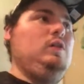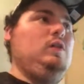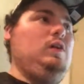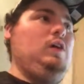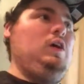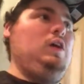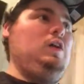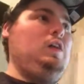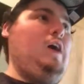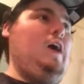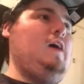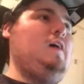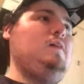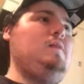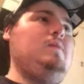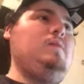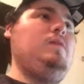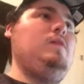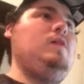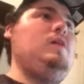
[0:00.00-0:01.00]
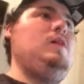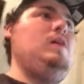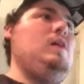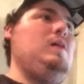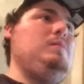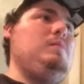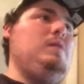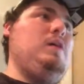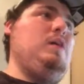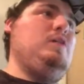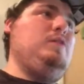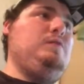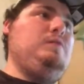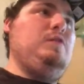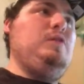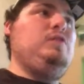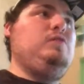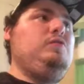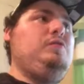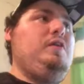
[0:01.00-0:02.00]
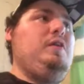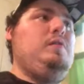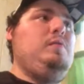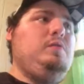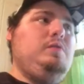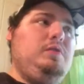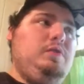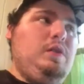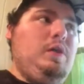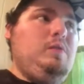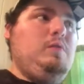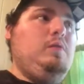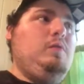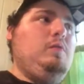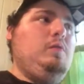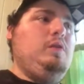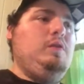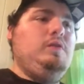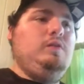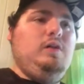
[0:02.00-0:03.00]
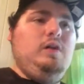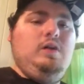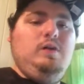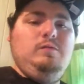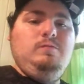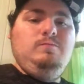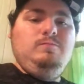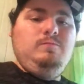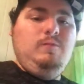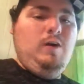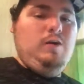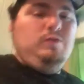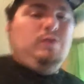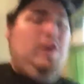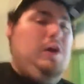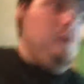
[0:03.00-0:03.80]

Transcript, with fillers: Uh, a lot of them, my other friends, saying they were one and done. I was